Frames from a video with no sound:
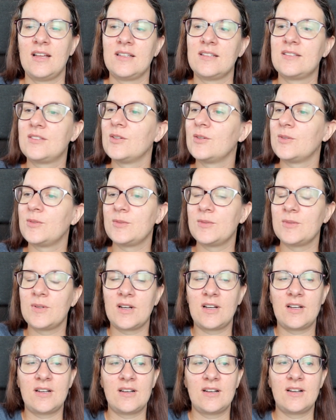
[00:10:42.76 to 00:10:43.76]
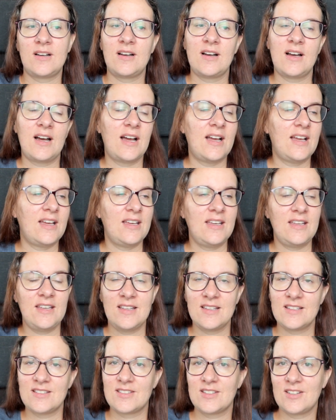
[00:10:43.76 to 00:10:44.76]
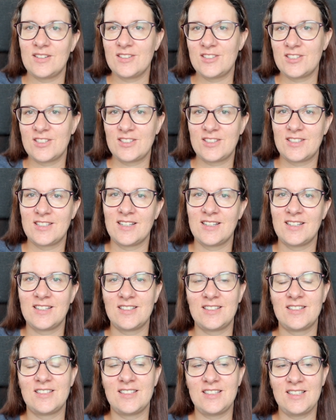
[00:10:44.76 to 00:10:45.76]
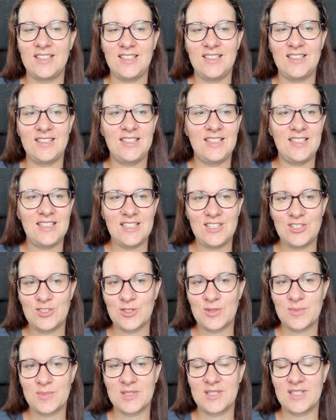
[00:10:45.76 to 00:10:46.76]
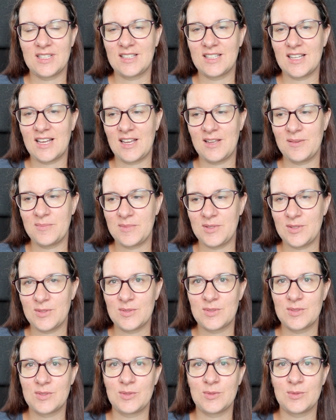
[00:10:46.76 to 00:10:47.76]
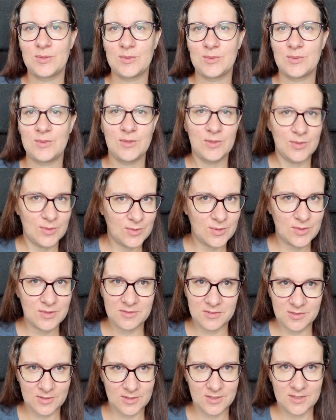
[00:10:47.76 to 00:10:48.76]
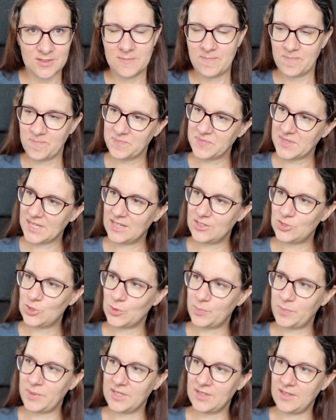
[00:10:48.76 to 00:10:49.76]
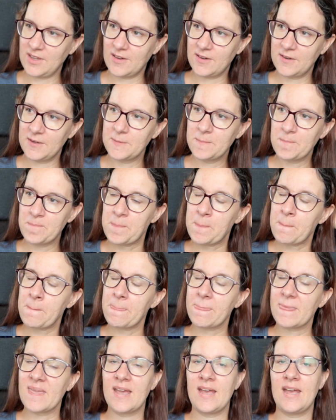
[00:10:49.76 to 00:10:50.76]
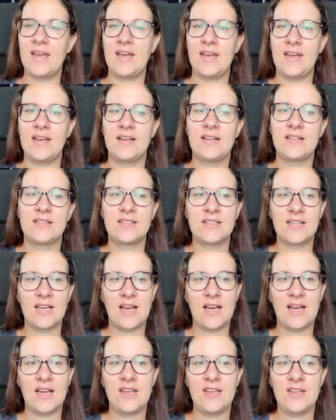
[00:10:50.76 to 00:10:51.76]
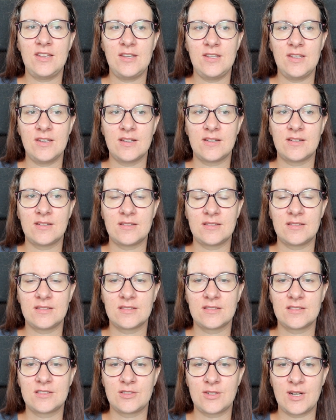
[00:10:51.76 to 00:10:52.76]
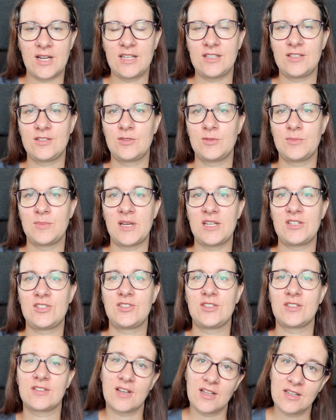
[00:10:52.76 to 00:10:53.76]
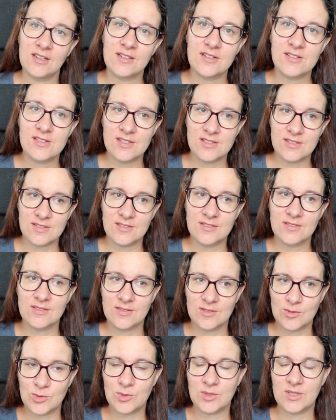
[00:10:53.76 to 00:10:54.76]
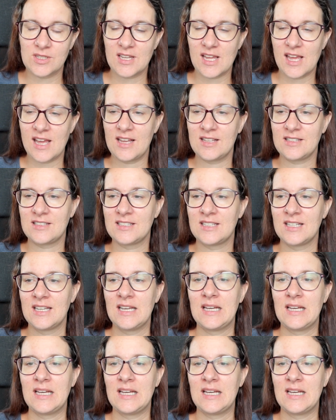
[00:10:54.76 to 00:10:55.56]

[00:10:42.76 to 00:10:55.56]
So I searched the e-shops that I'm used to use for shopping yarn, and I tried to match the colors to the cat.